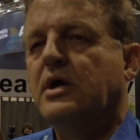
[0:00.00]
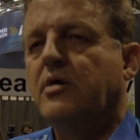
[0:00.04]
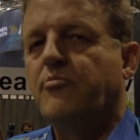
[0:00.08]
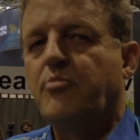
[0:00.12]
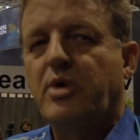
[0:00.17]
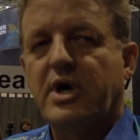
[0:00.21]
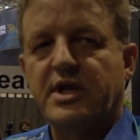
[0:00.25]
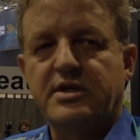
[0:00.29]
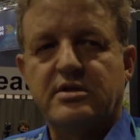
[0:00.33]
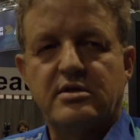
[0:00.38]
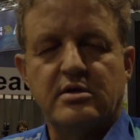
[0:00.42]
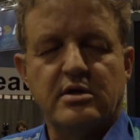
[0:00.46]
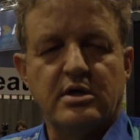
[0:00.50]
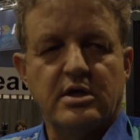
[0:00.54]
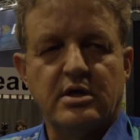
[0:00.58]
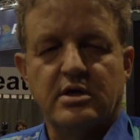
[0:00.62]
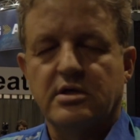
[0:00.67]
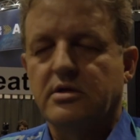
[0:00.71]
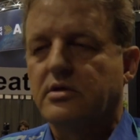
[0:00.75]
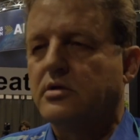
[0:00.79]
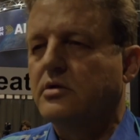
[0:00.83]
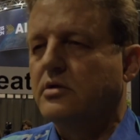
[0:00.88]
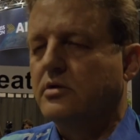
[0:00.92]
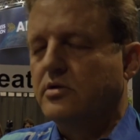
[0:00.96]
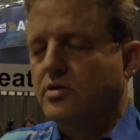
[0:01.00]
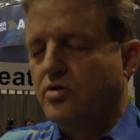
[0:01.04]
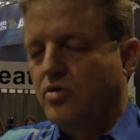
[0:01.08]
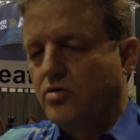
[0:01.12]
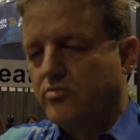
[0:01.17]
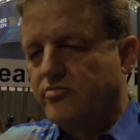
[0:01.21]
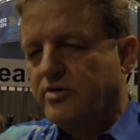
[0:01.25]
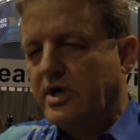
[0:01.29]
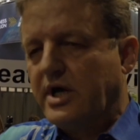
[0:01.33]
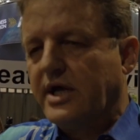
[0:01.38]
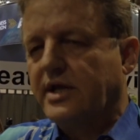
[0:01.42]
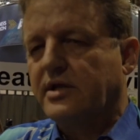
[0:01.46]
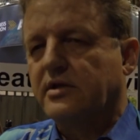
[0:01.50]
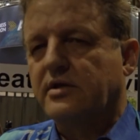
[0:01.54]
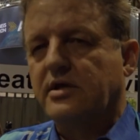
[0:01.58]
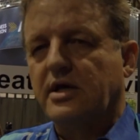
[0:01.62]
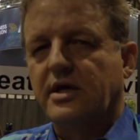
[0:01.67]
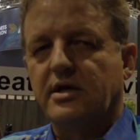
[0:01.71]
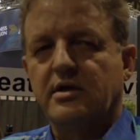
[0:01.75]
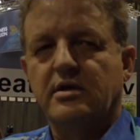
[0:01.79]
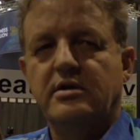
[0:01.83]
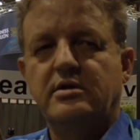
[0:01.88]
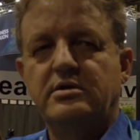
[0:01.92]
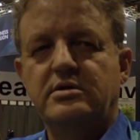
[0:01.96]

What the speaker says: But you're right that